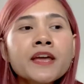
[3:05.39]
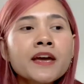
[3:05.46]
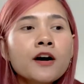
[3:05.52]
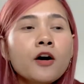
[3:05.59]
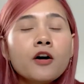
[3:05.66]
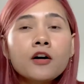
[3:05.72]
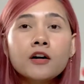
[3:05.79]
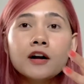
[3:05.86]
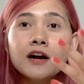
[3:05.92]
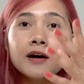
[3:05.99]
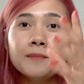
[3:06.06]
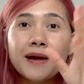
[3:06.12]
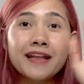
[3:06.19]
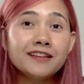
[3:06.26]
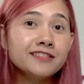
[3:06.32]
or um,
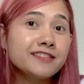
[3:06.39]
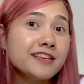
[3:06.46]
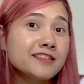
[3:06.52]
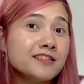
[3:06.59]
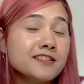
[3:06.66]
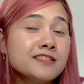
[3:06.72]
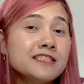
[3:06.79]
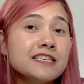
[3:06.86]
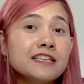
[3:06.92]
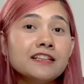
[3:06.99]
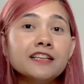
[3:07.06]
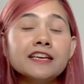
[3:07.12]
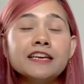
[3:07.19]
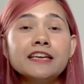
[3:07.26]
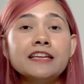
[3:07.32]
anastasia steele
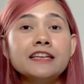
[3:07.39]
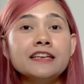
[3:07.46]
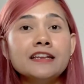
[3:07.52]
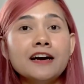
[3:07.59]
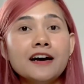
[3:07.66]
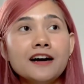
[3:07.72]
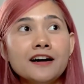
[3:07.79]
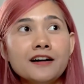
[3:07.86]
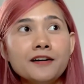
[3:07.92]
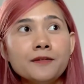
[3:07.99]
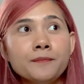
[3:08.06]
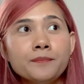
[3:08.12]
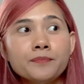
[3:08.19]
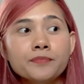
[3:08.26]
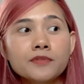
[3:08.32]
in
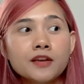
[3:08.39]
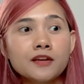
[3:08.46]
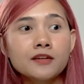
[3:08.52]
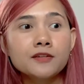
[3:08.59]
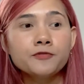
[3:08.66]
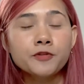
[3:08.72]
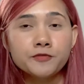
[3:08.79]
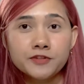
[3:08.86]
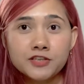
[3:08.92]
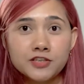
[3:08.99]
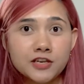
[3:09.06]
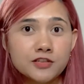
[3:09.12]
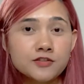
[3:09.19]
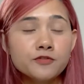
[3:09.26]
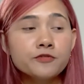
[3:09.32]
um, Fifty
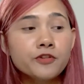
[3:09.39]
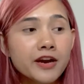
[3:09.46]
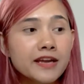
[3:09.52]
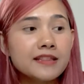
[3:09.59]
Shades of Grey.